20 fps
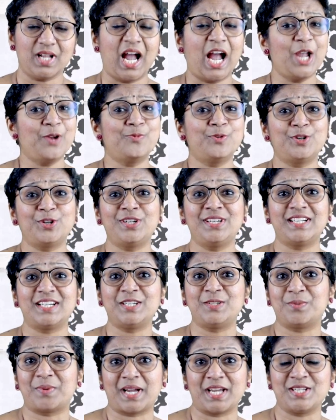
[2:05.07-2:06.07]
I wouldn't
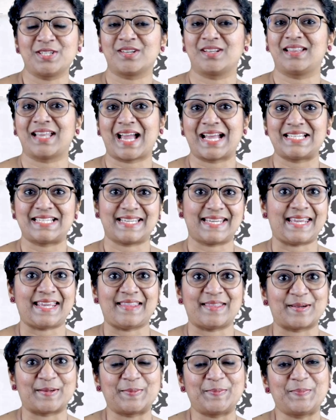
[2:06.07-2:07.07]
advise on that
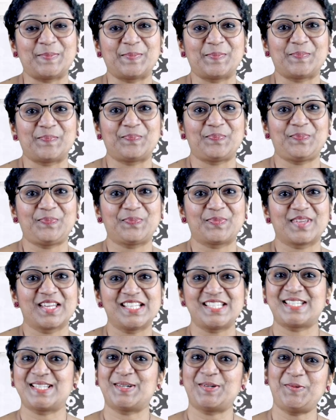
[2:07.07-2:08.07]
either.
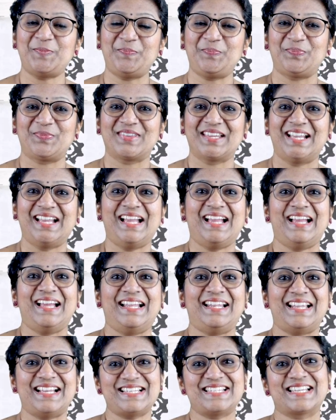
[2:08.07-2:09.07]
So,
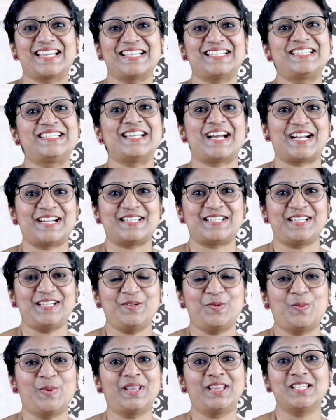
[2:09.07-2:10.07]
let's get
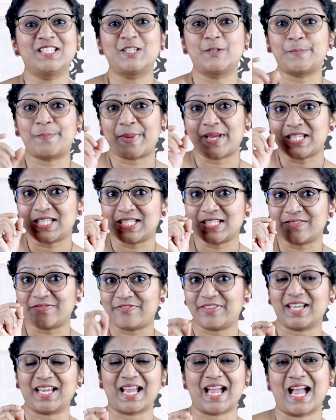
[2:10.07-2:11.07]
started with the
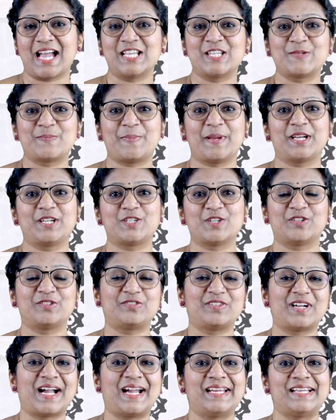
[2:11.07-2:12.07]
specific aspect
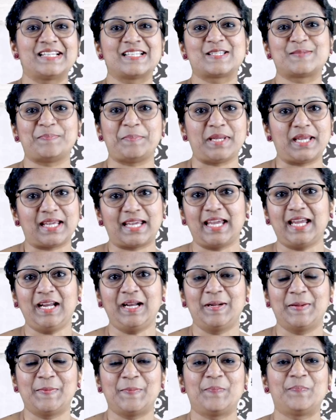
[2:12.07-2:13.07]
of IELTS
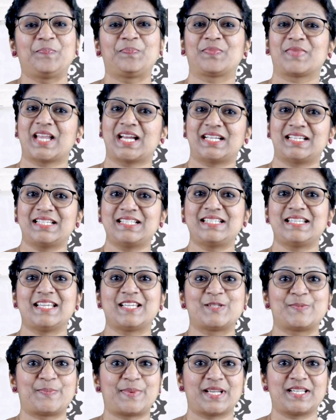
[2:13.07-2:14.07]
speaking, that is
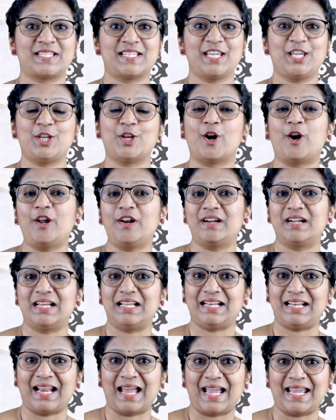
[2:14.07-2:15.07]
expressing your
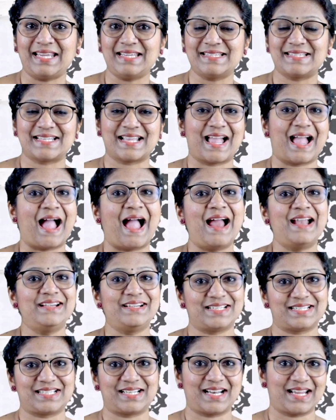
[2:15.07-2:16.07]
likes
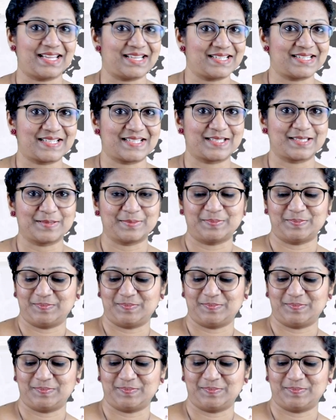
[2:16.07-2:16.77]
and dislikes.